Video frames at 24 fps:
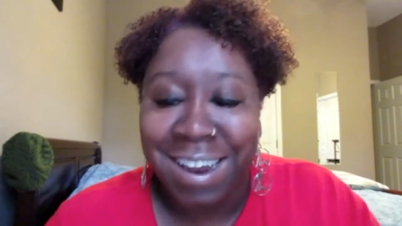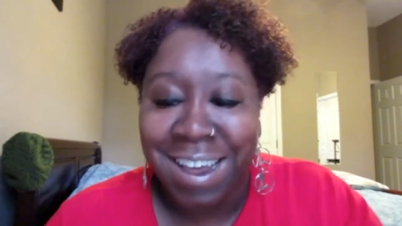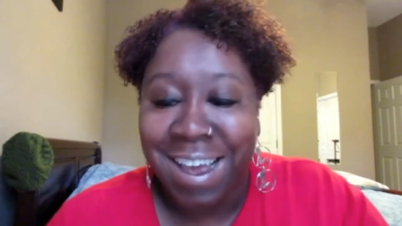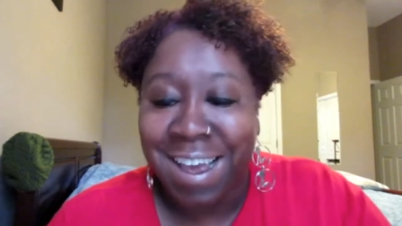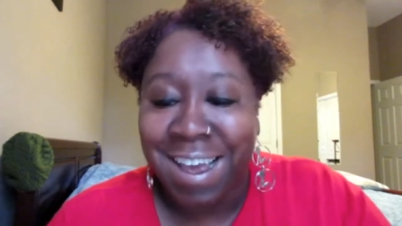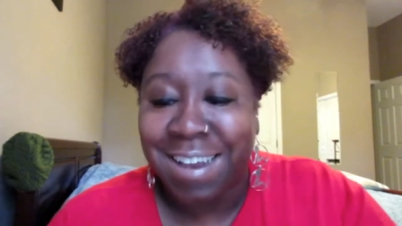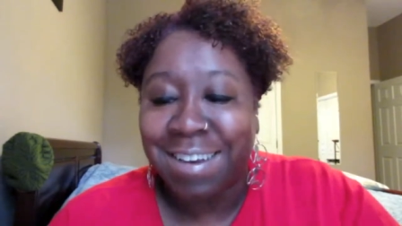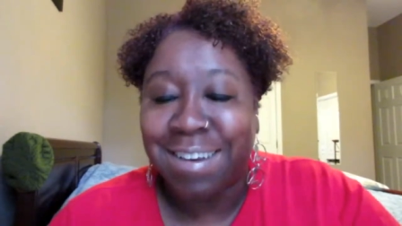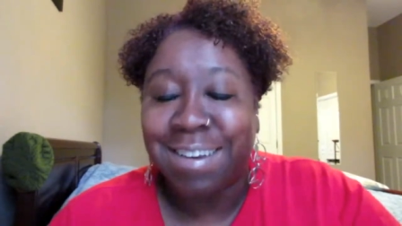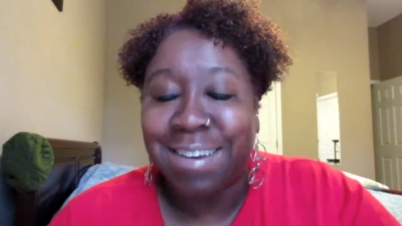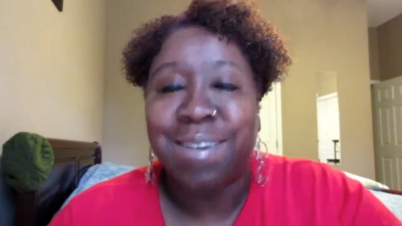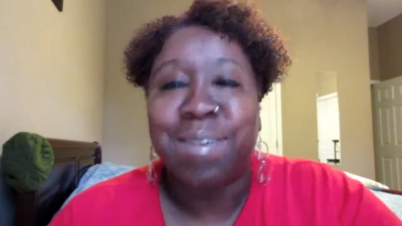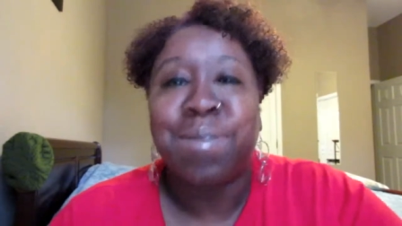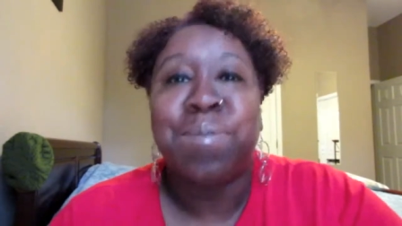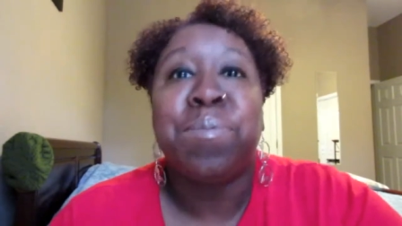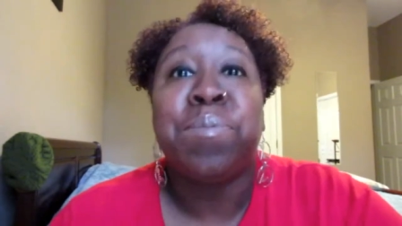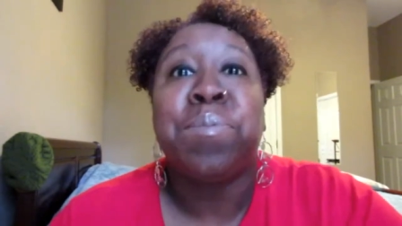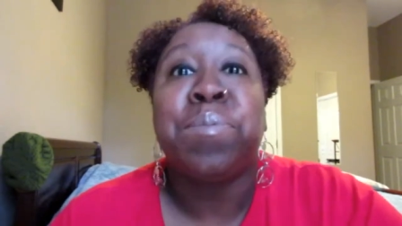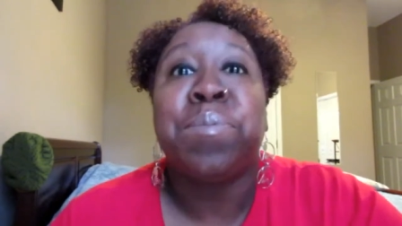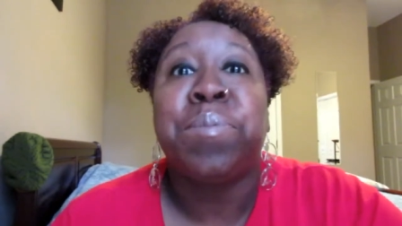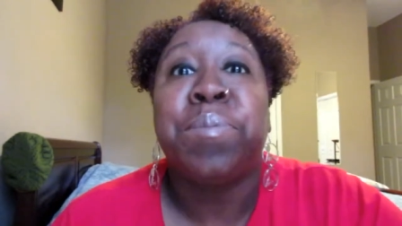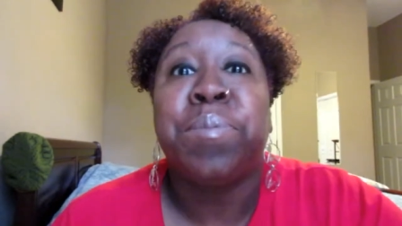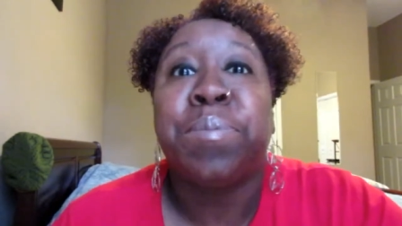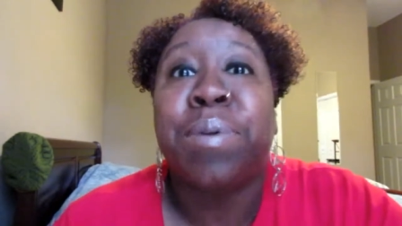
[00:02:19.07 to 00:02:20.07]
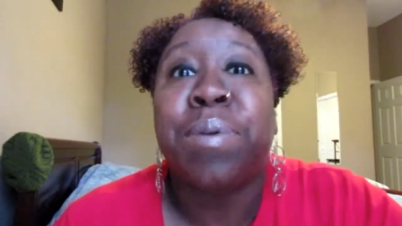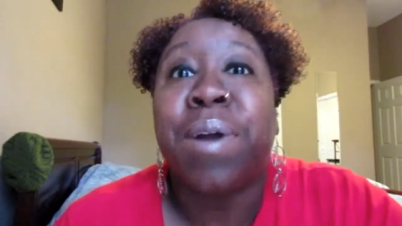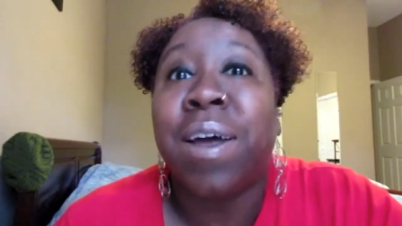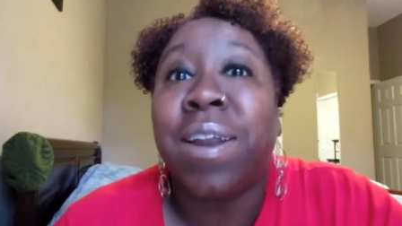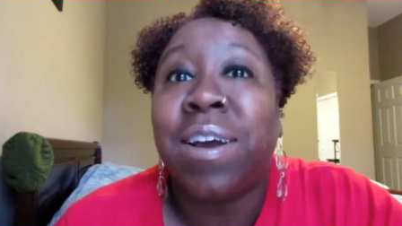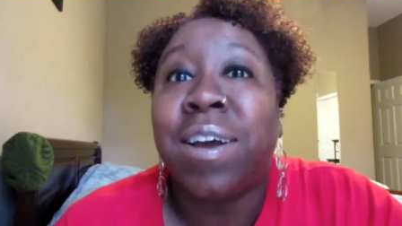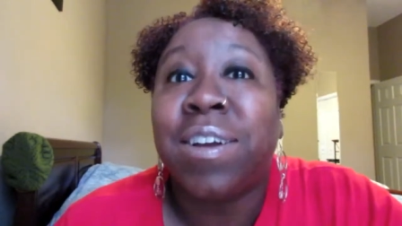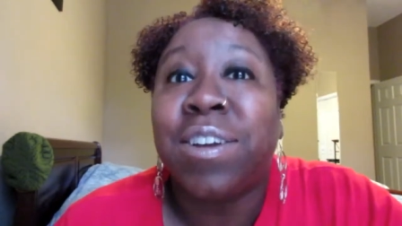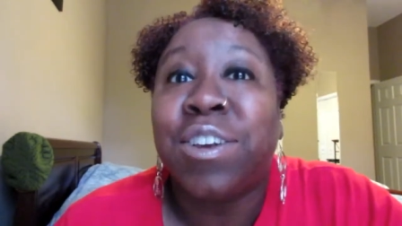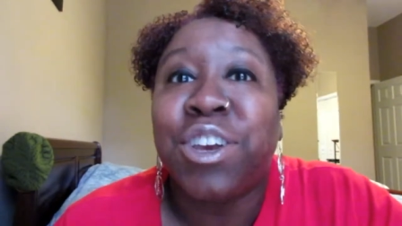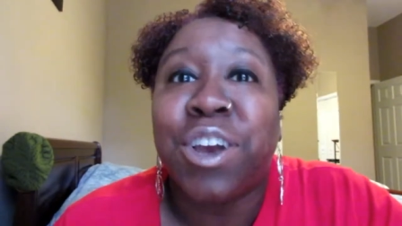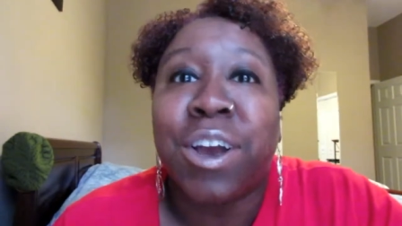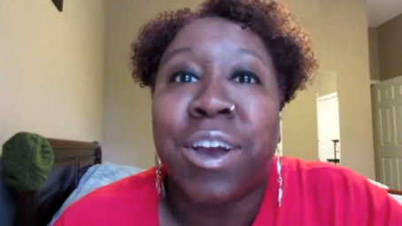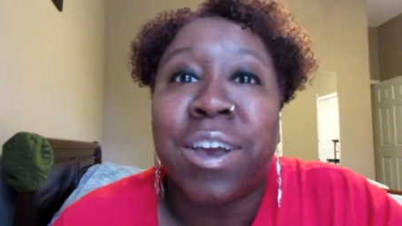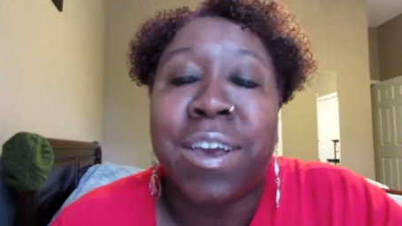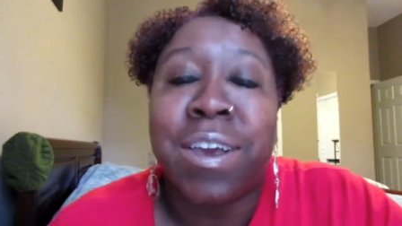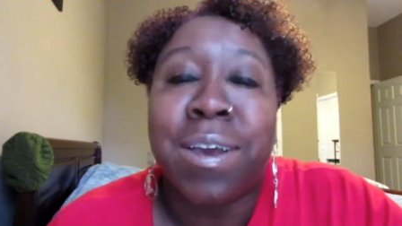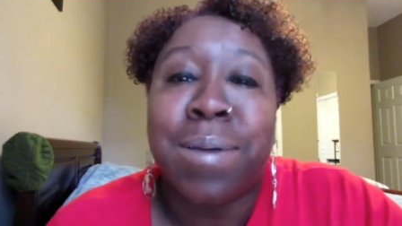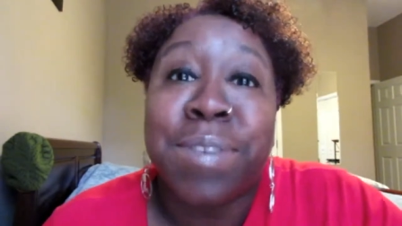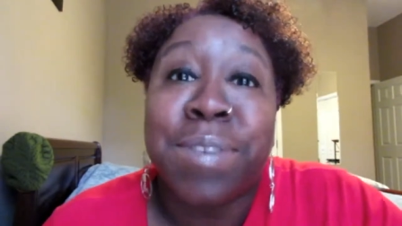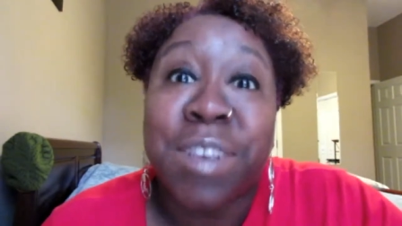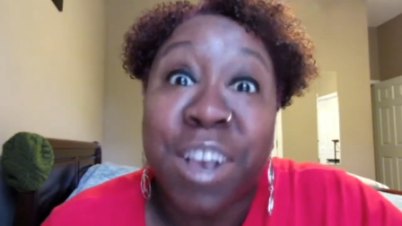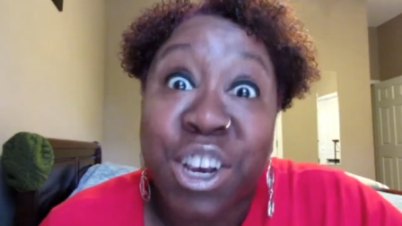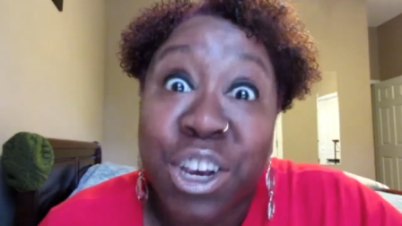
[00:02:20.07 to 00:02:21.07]
and product
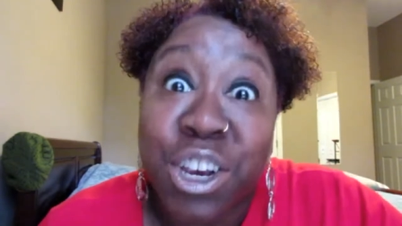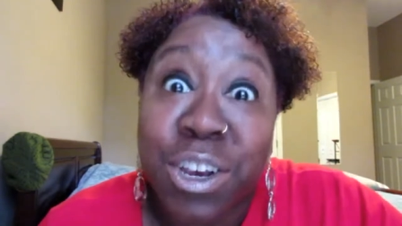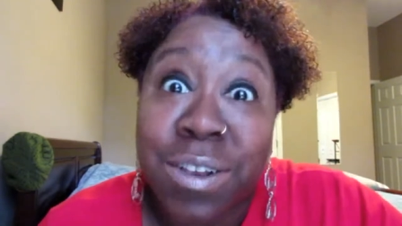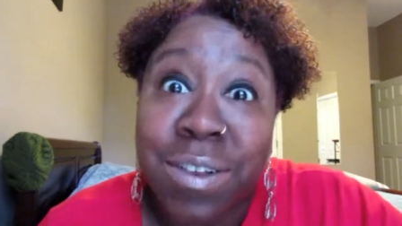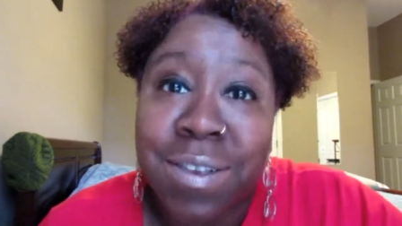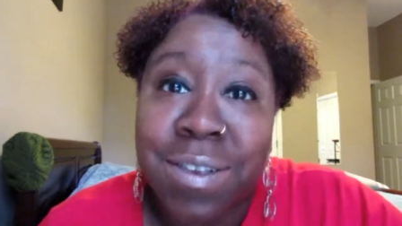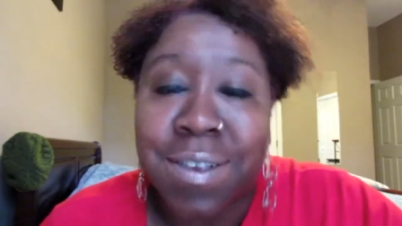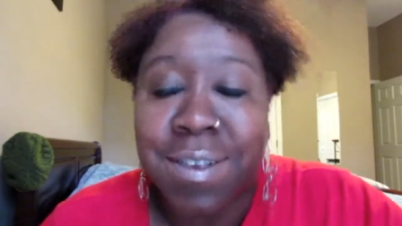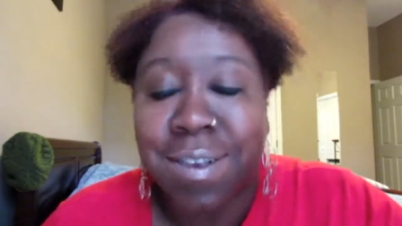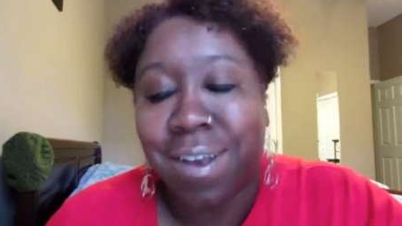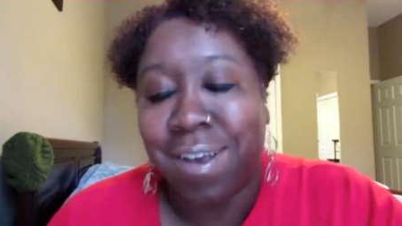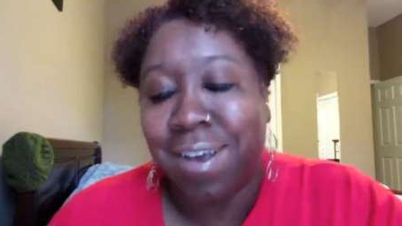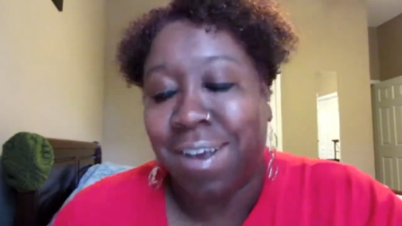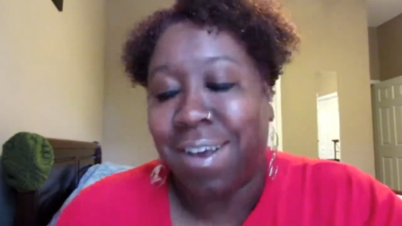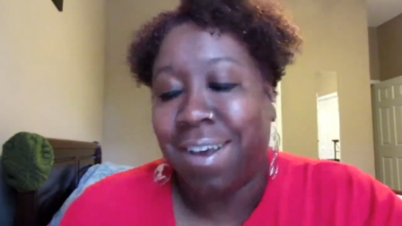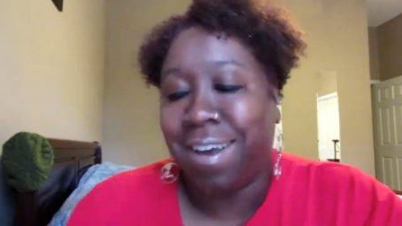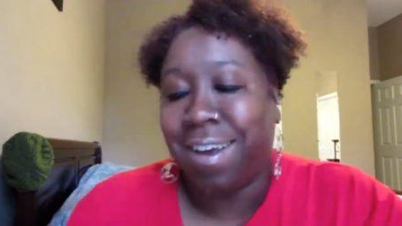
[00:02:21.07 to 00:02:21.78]
junkie obsessions.